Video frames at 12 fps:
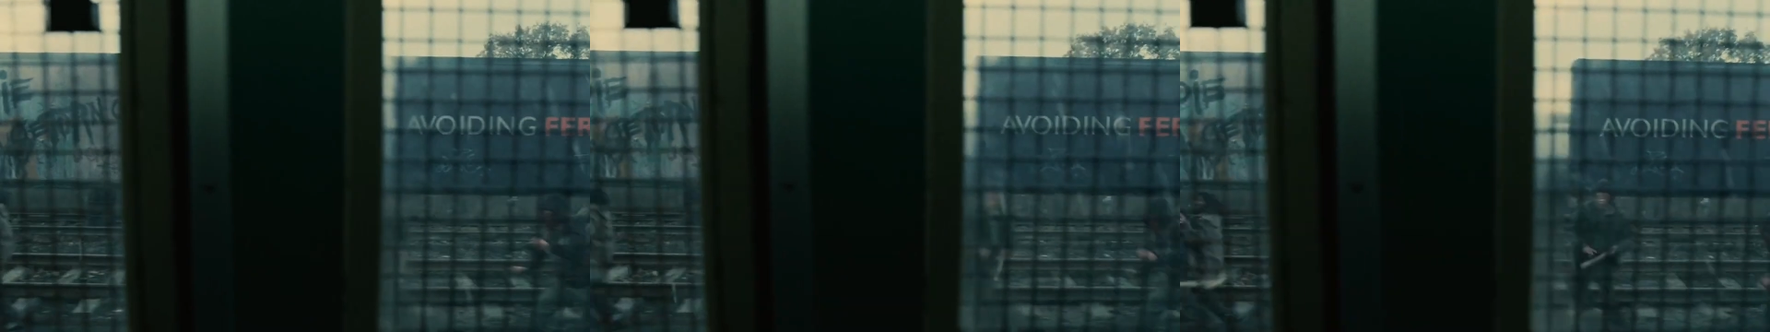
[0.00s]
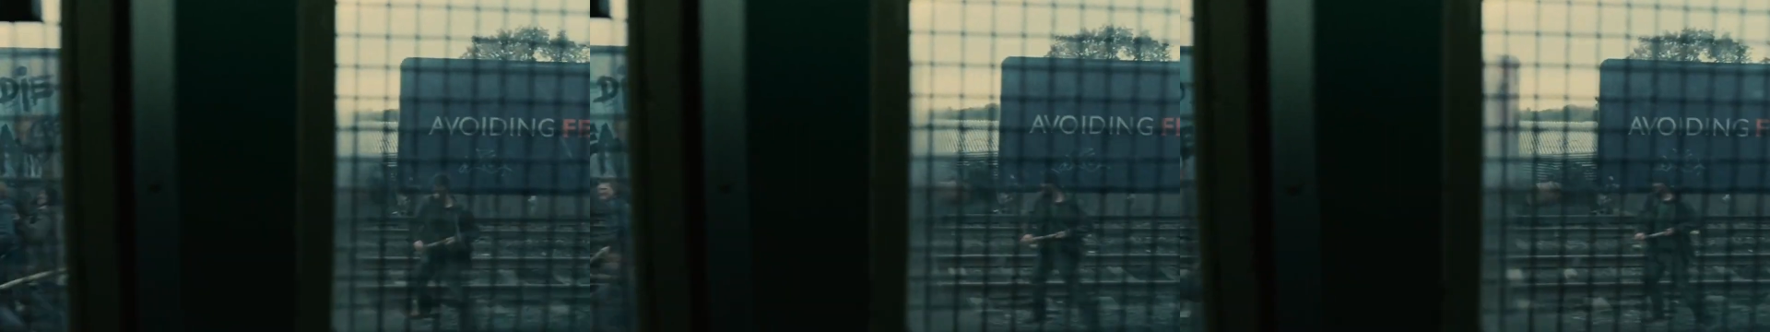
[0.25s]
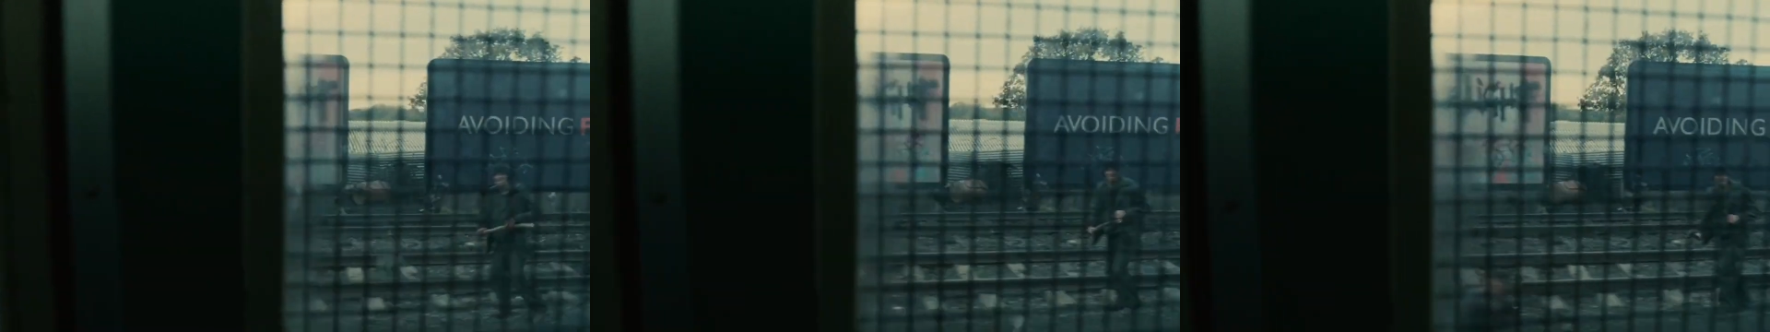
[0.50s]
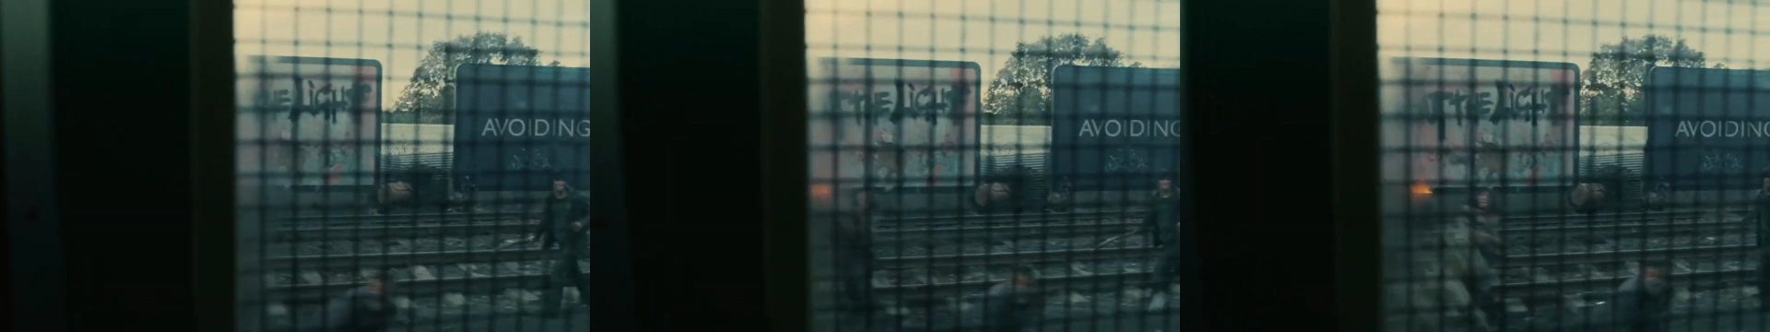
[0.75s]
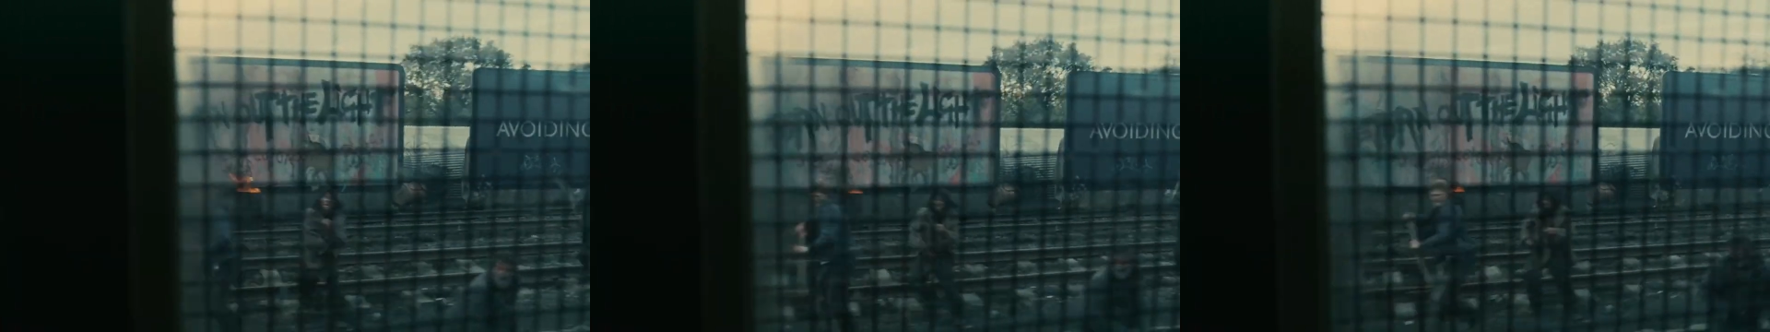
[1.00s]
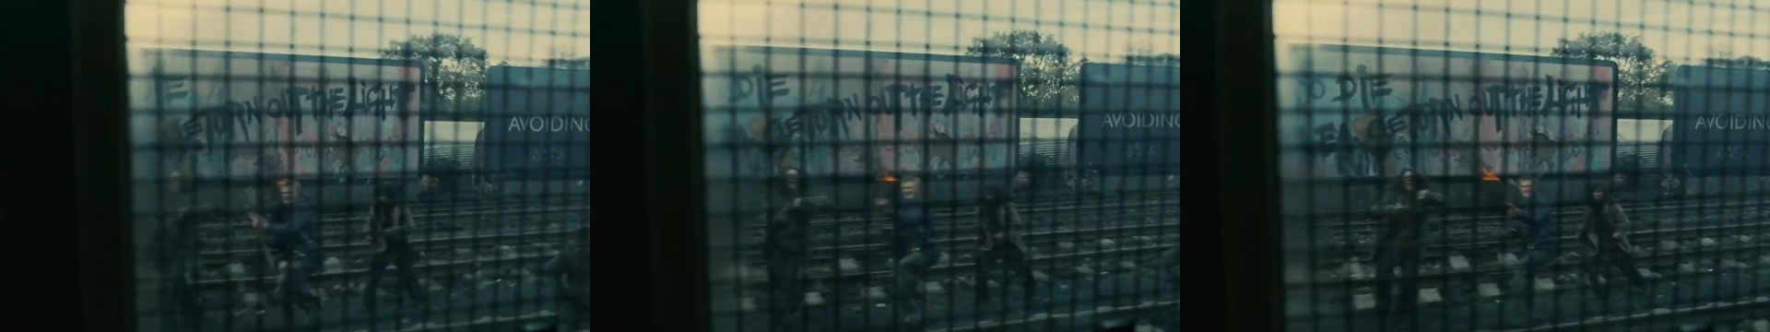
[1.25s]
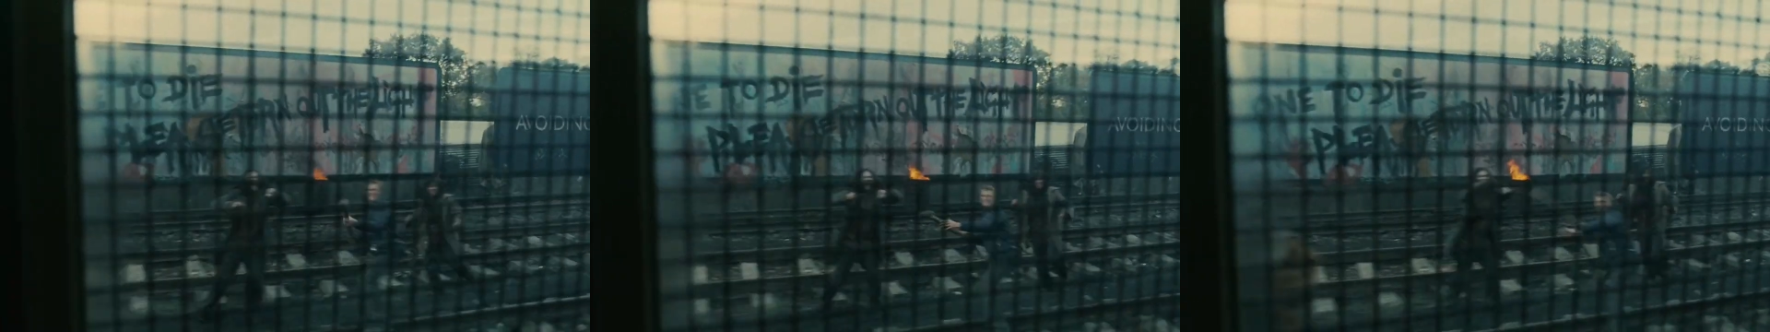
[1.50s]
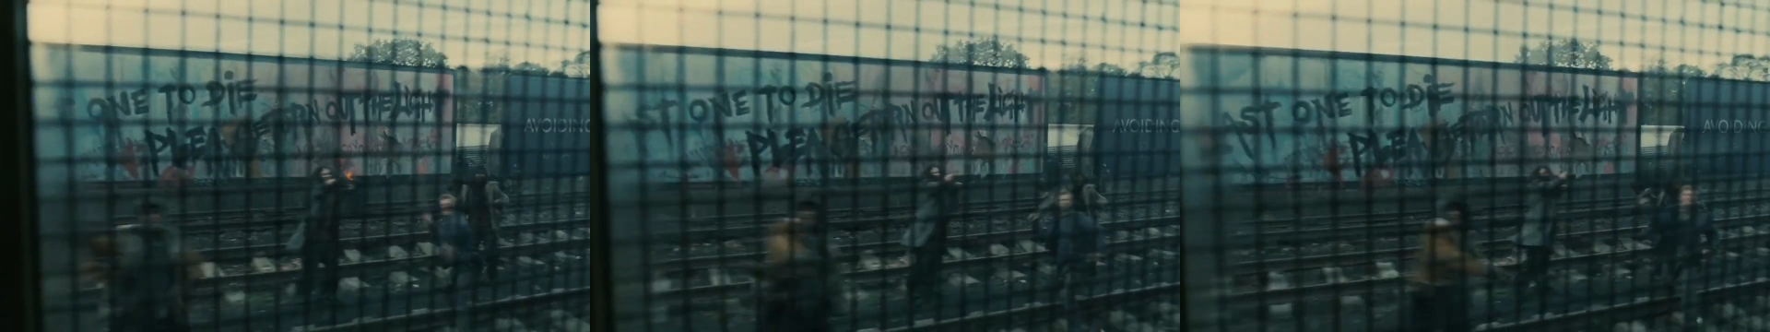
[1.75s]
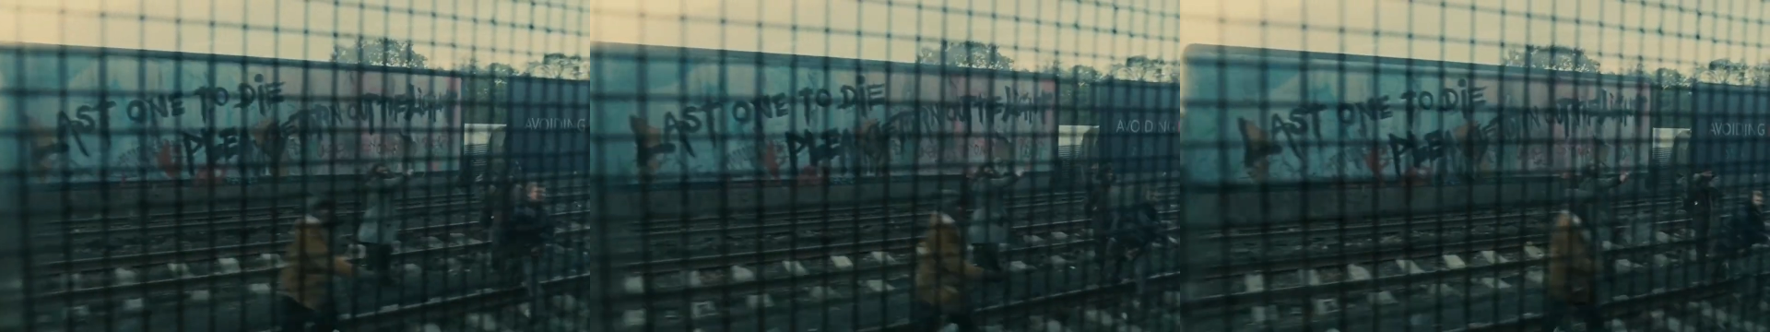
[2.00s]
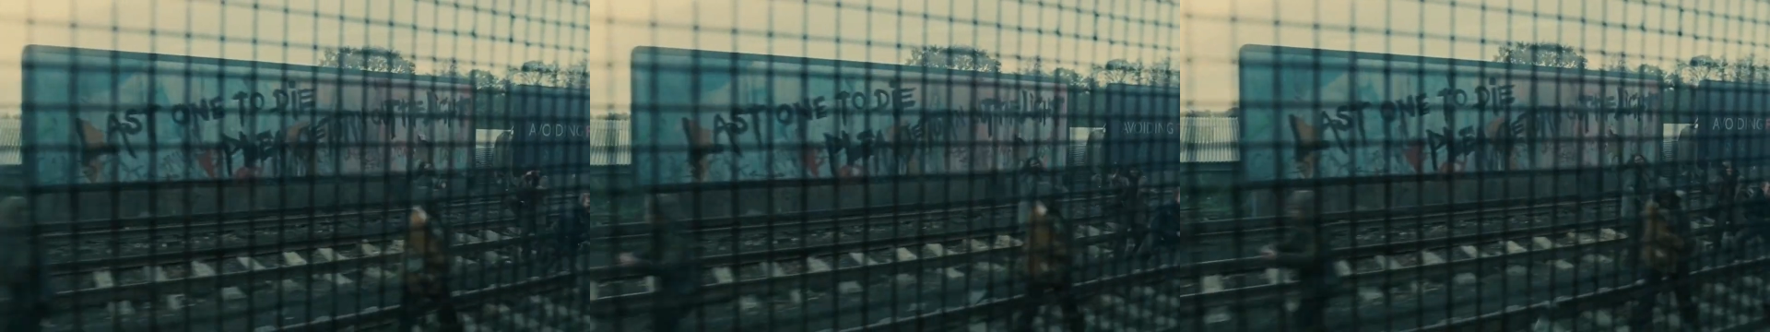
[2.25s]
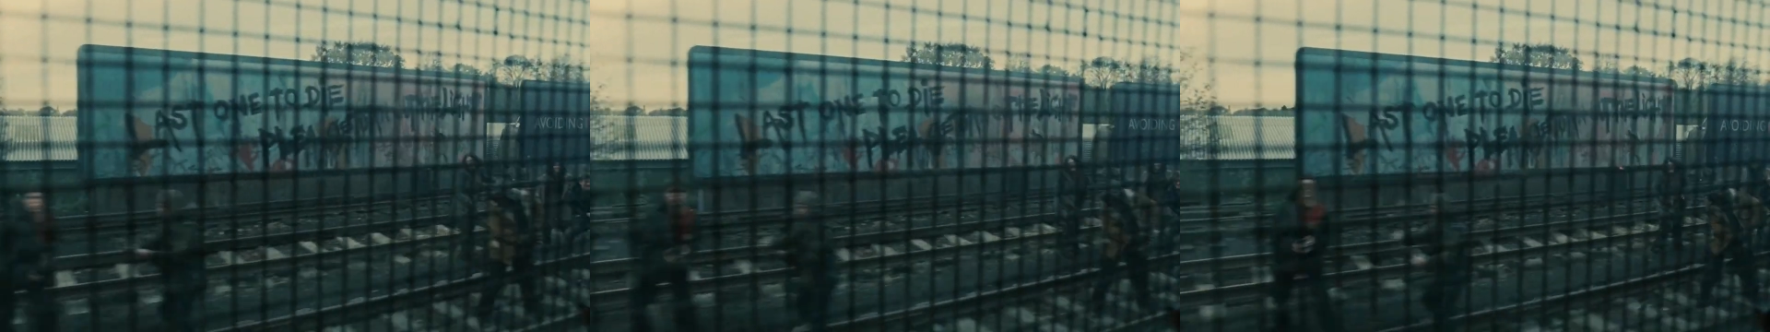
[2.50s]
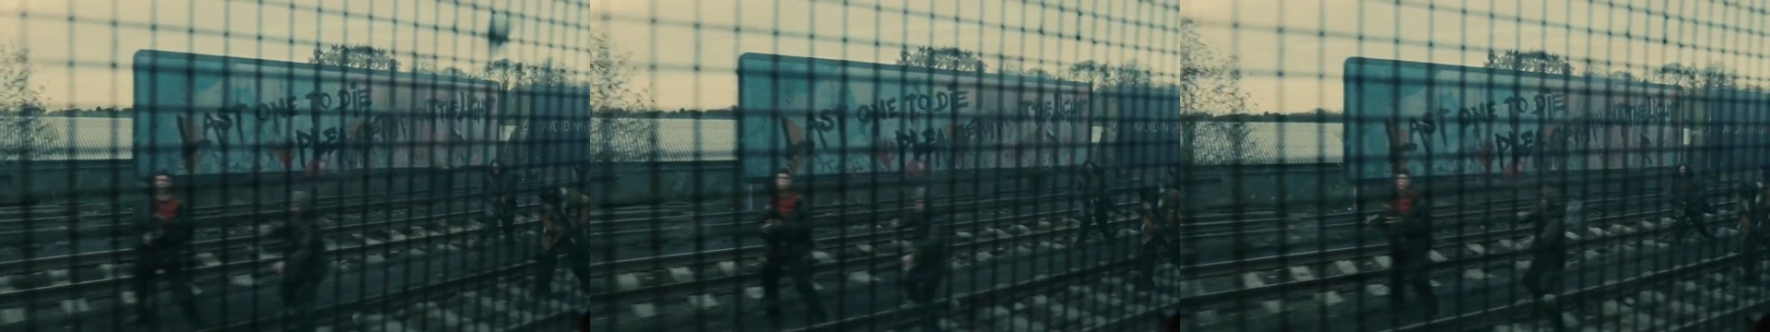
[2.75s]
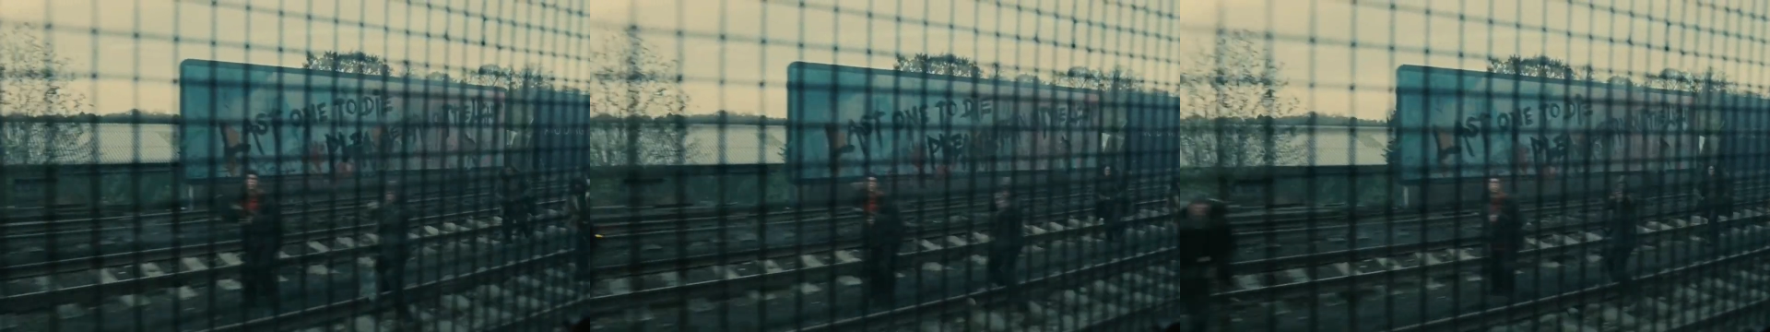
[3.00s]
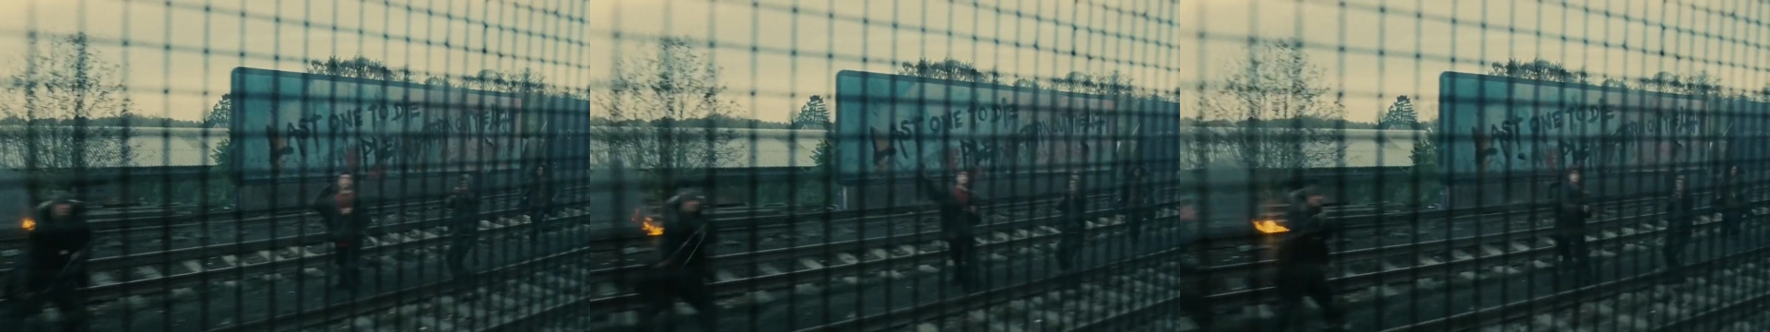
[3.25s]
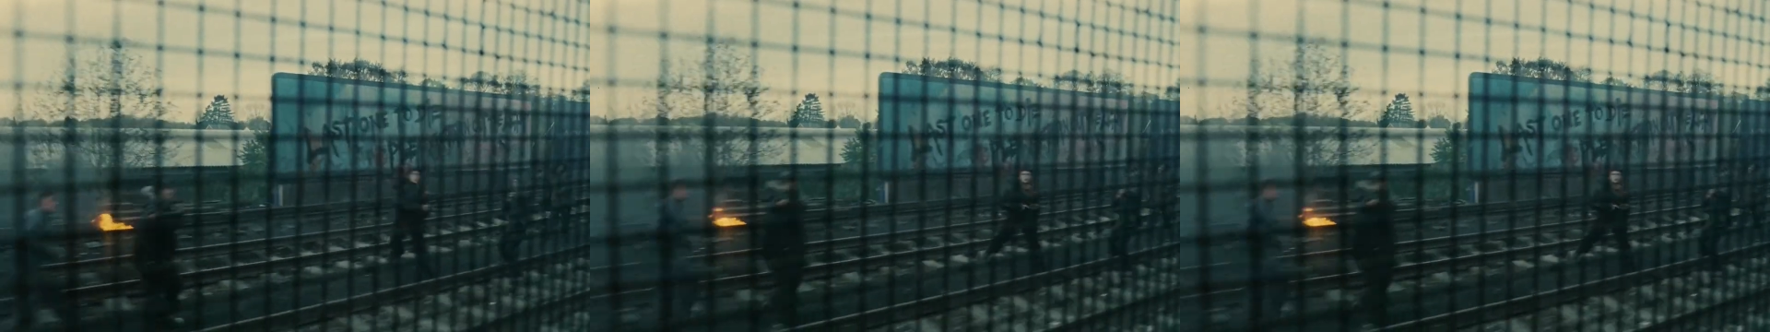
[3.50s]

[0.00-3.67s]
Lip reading: Nobody's mouth can be seen.